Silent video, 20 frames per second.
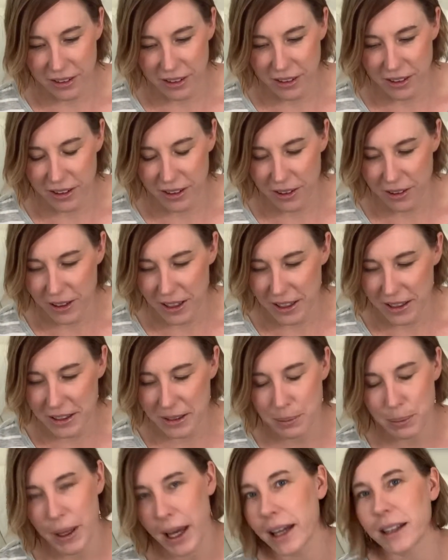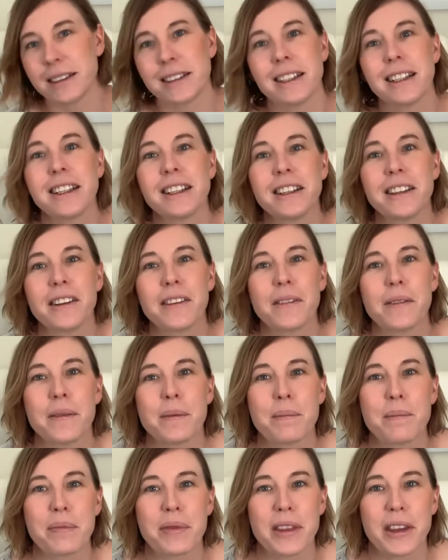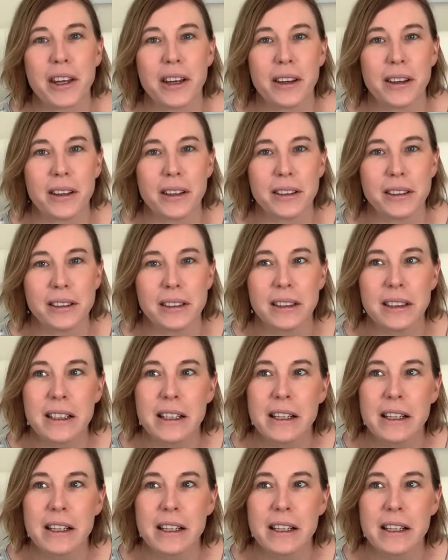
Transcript: expect the